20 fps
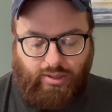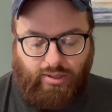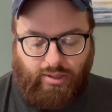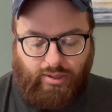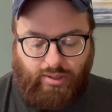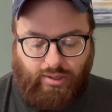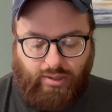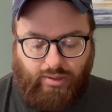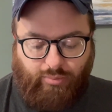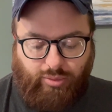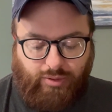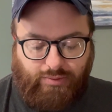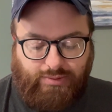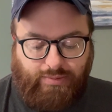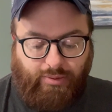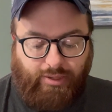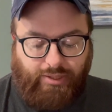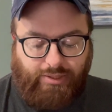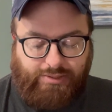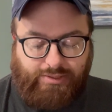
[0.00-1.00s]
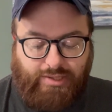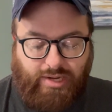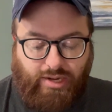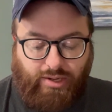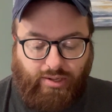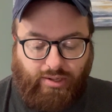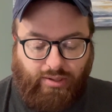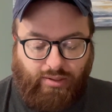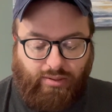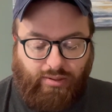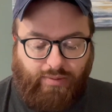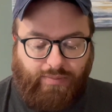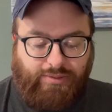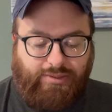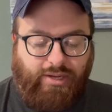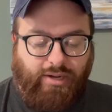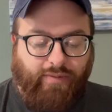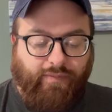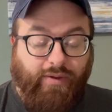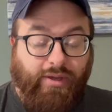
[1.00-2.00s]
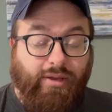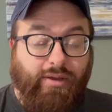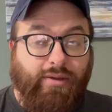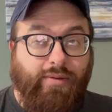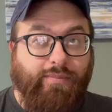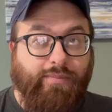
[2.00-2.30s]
But to my understanding, it was kind of like